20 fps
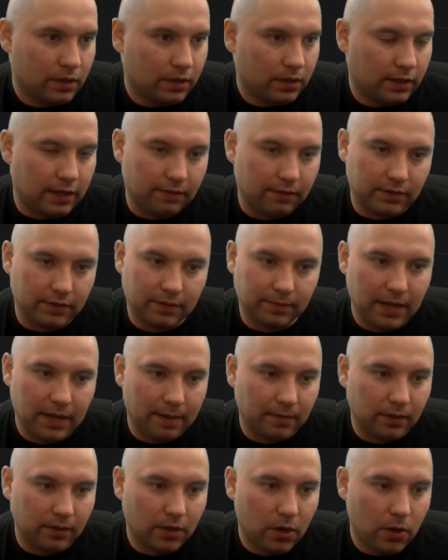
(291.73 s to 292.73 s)
Give it some time to
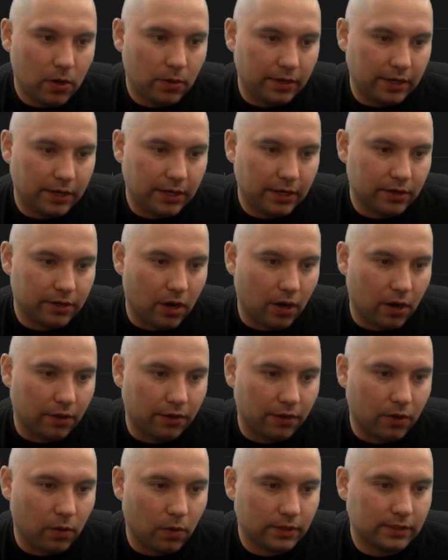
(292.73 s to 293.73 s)
load, and here are the
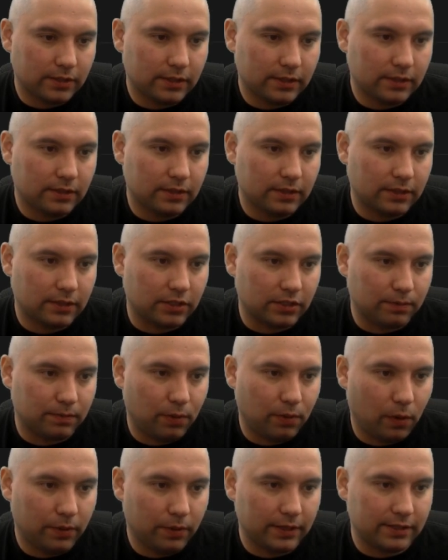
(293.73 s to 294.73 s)
courses. Let's just
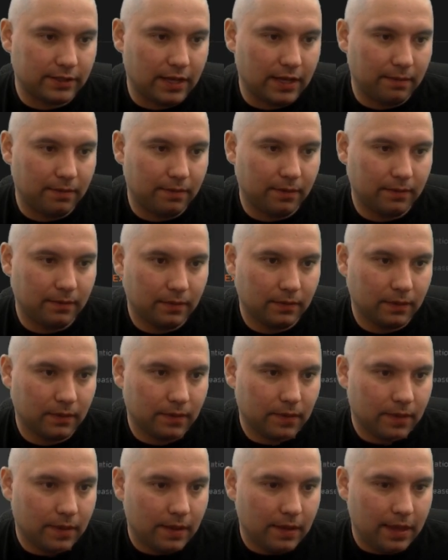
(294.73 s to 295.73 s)
pull this up
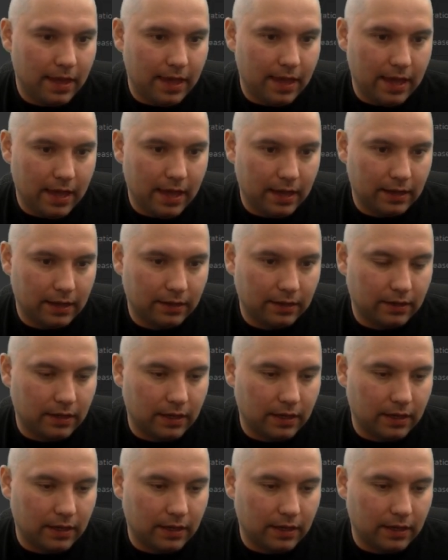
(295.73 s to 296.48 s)
and